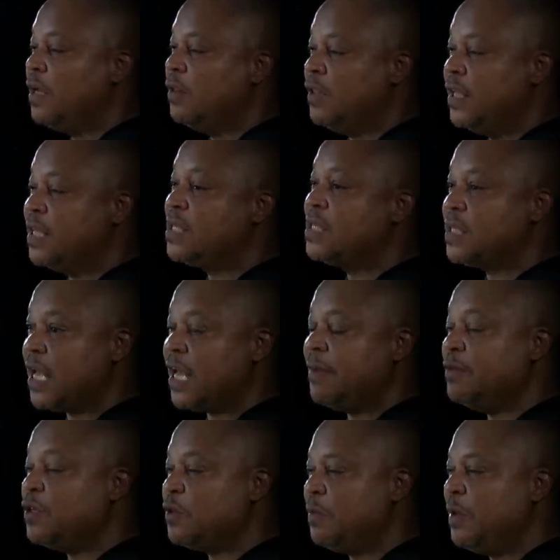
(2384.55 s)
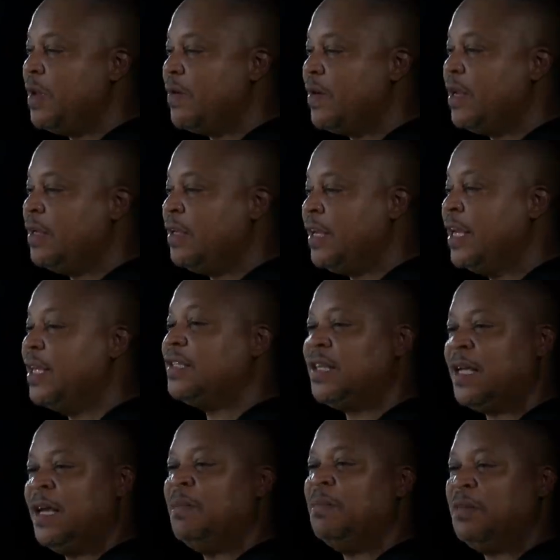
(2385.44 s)
this same spirit
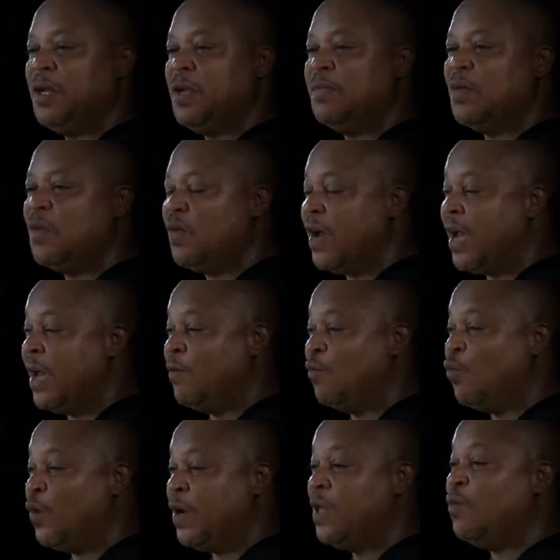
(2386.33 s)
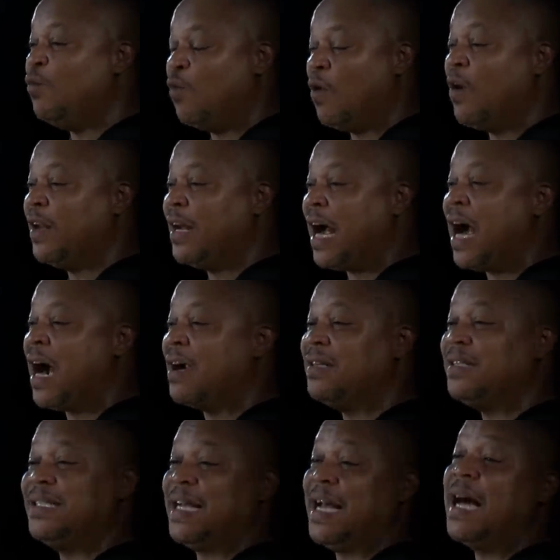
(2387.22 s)
gets in people and we want
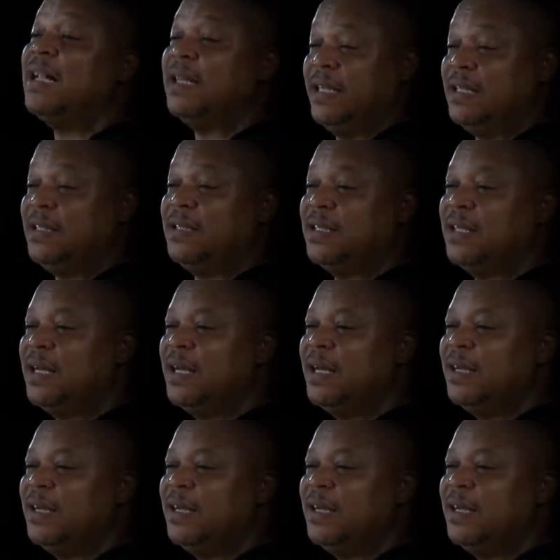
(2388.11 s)
our talent